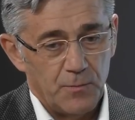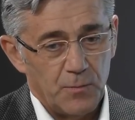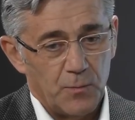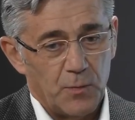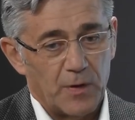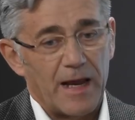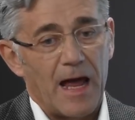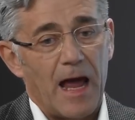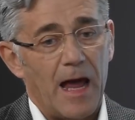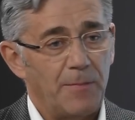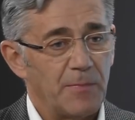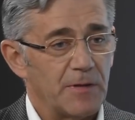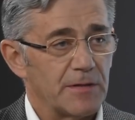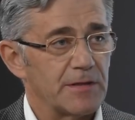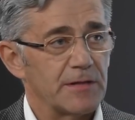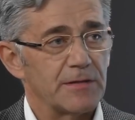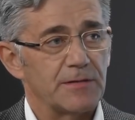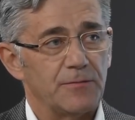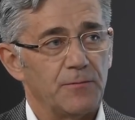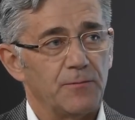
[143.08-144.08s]
what
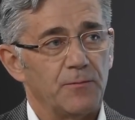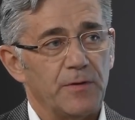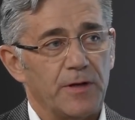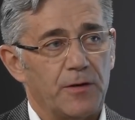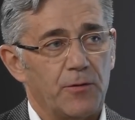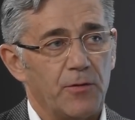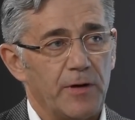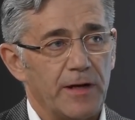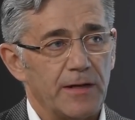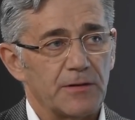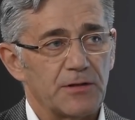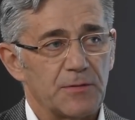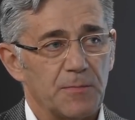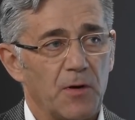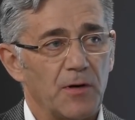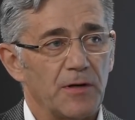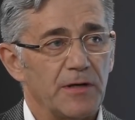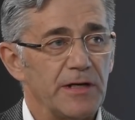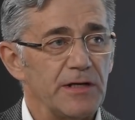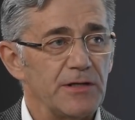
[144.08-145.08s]
happens is we create
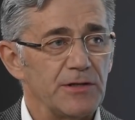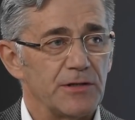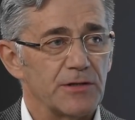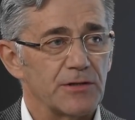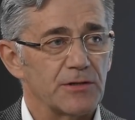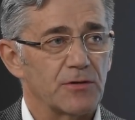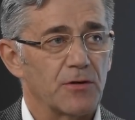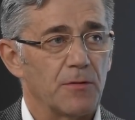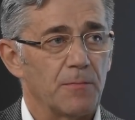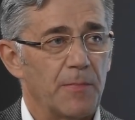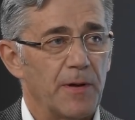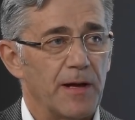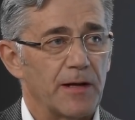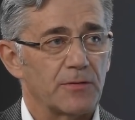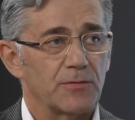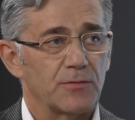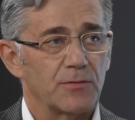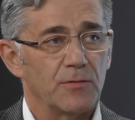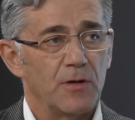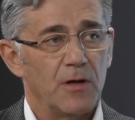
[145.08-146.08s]
small niches
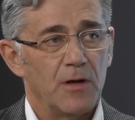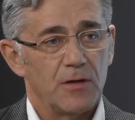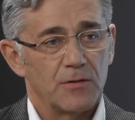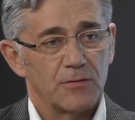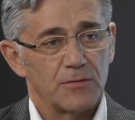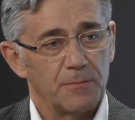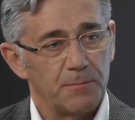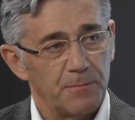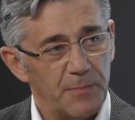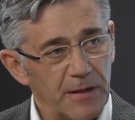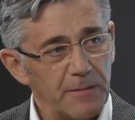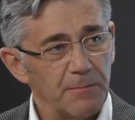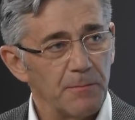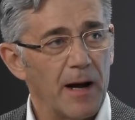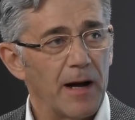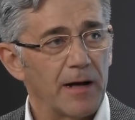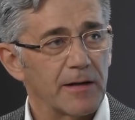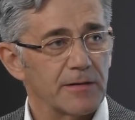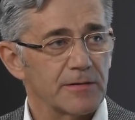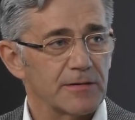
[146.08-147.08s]
compared to big
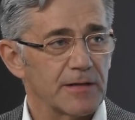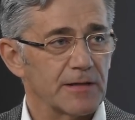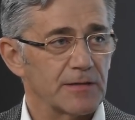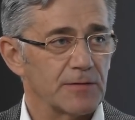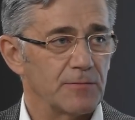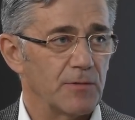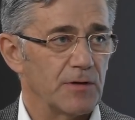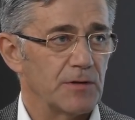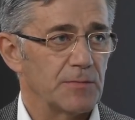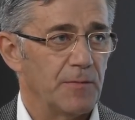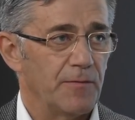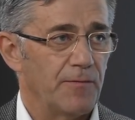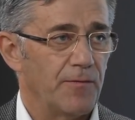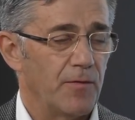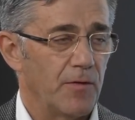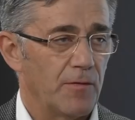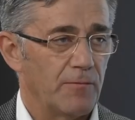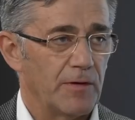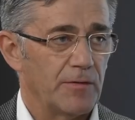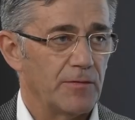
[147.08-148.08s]
markets as it was
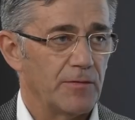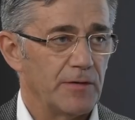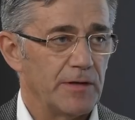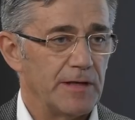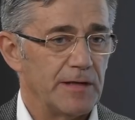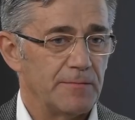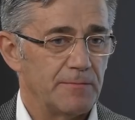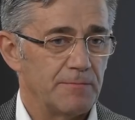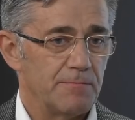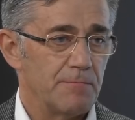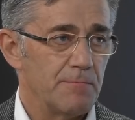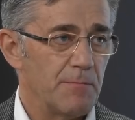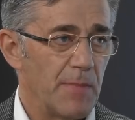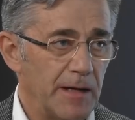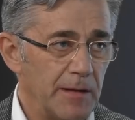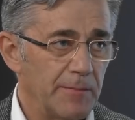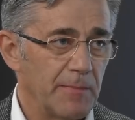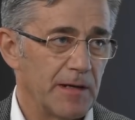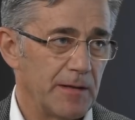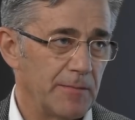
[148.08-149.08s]
before, where you need
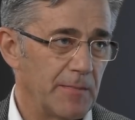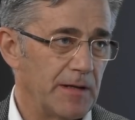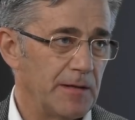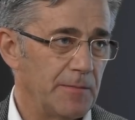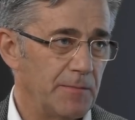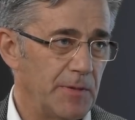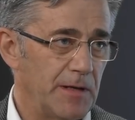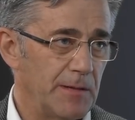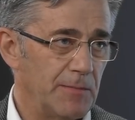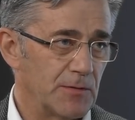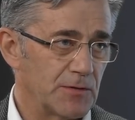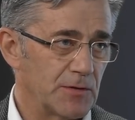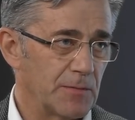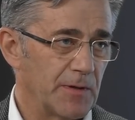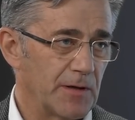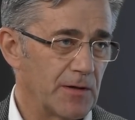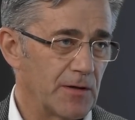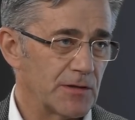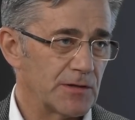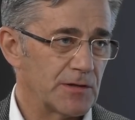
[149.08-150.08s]
many, many, many people to
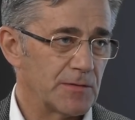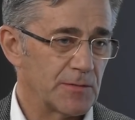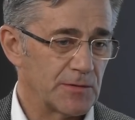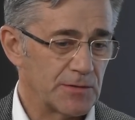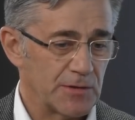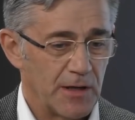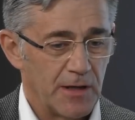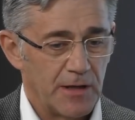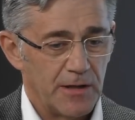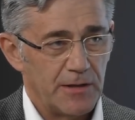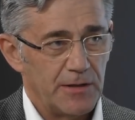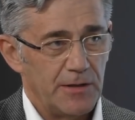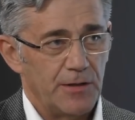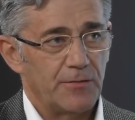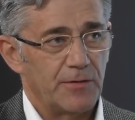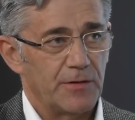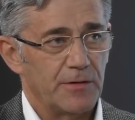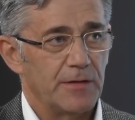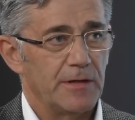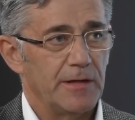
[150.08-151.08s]
be customers.
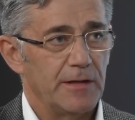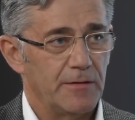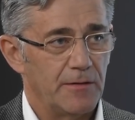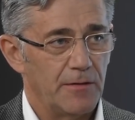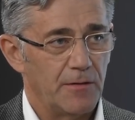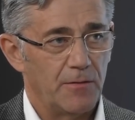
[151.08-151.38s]
Here